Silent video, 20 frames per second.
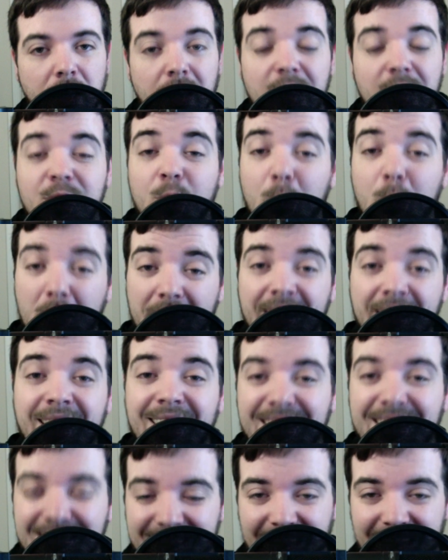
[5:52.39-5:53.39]
So plan
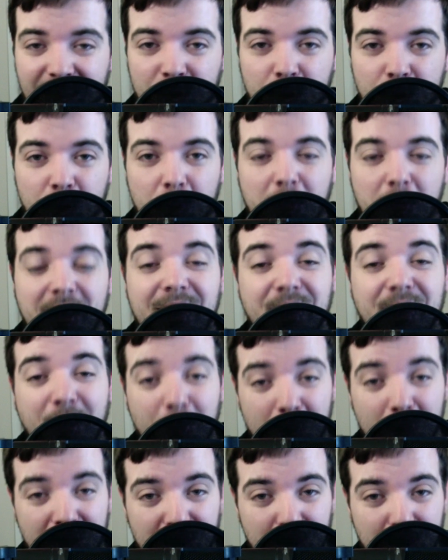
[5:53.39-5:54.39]
and schedule based on
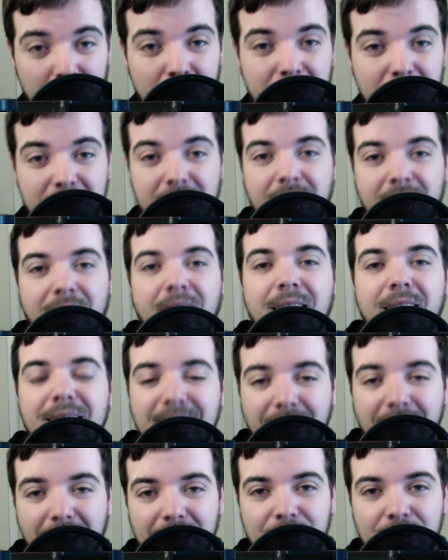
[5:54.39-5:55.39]
results,
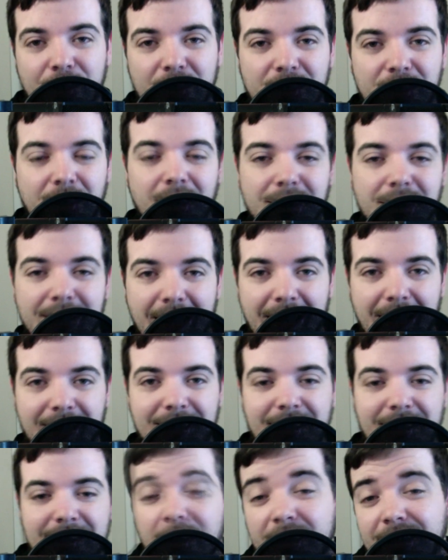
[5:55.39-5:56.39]
not just on
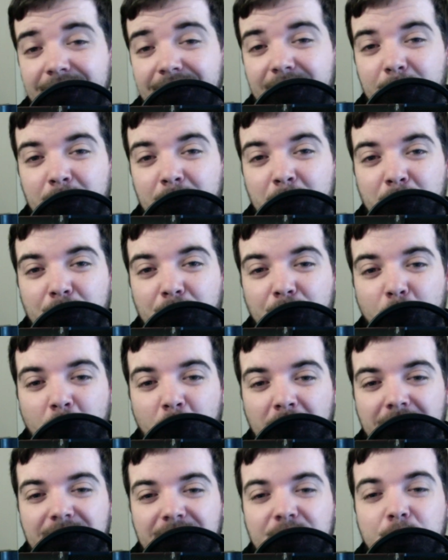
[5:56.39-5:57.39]
tasks. Tip number
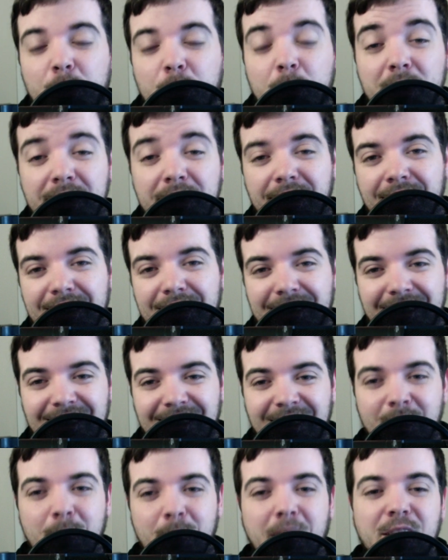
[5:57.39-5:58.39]
4 is to be
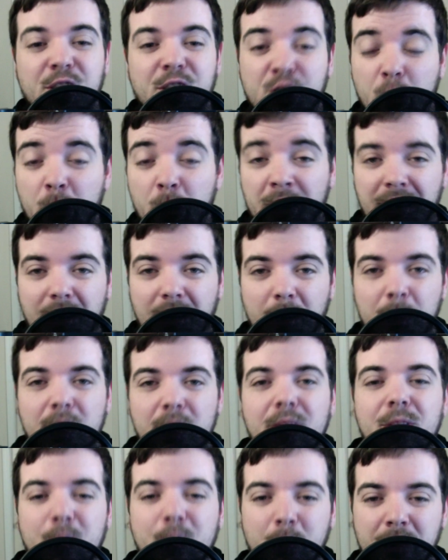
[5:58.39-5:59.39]
consistent by showing up,
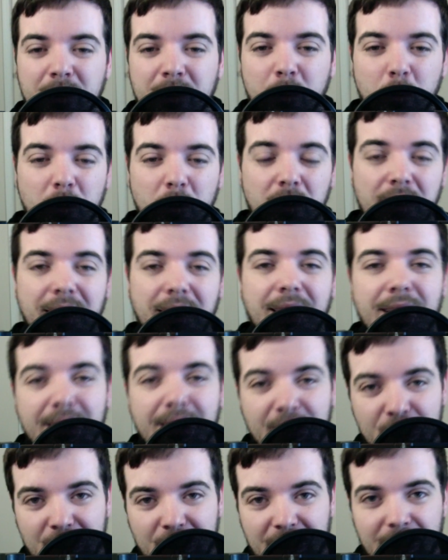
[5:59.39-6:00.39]
doing the work,
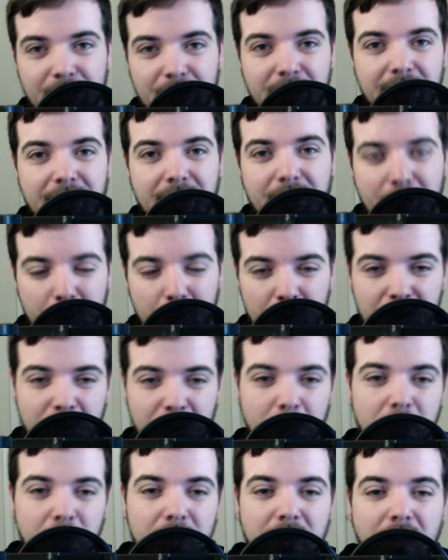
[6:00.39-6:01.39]
and achieving the
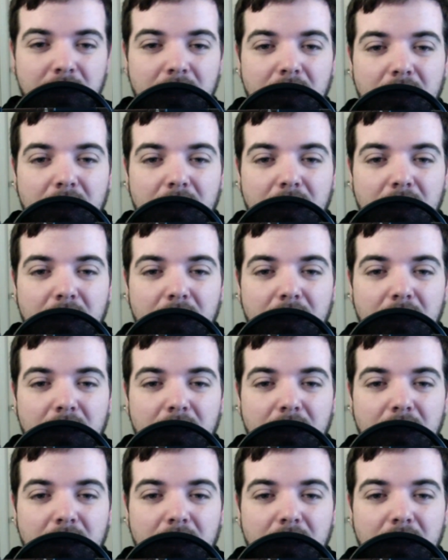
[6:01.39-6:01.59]
result.